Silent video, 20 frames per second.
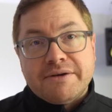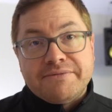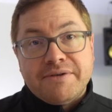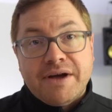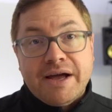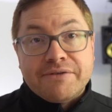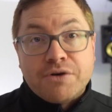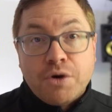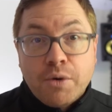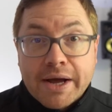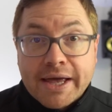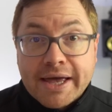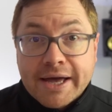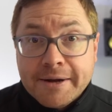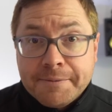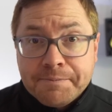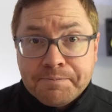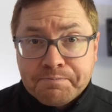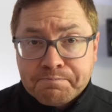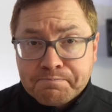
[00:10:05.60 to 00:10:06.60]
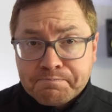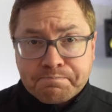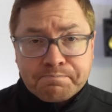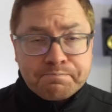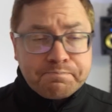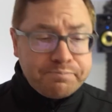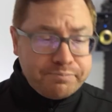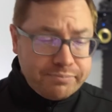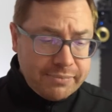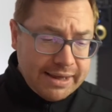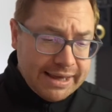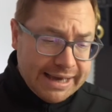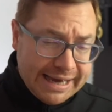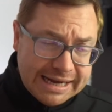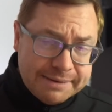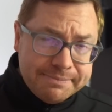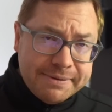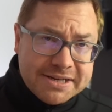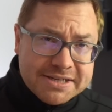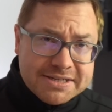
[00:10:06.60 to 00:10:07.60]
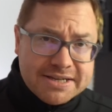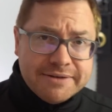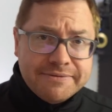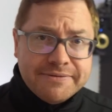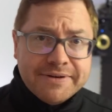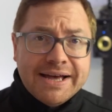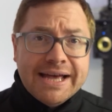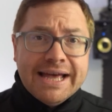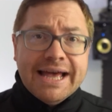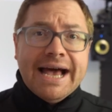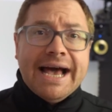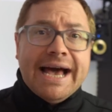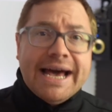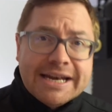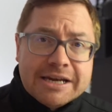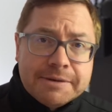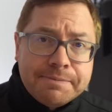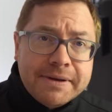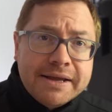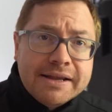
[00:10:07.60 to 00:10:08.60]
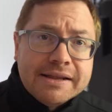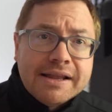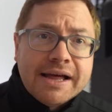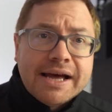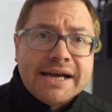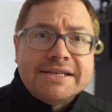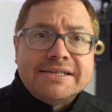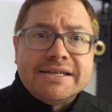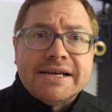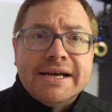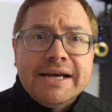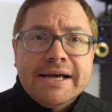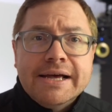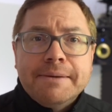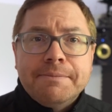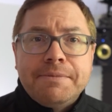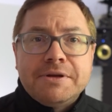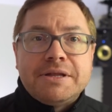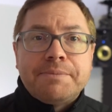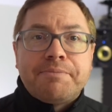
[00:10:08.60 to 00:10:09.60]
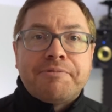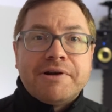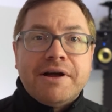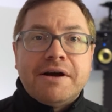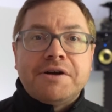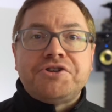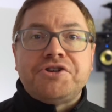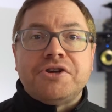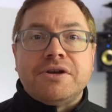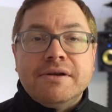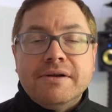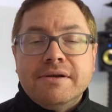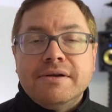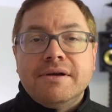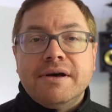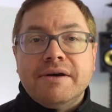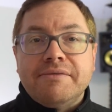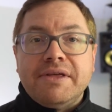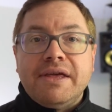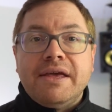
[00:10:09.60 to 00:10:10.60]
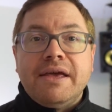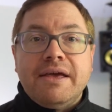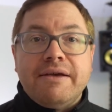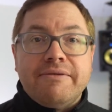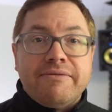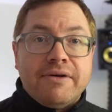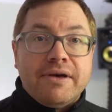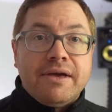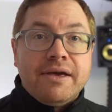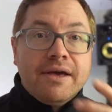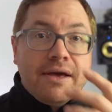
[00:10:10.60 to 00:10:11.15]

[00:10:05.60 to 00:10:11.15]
5 quicker, and be stiffer, and be lighter, but the production of the EV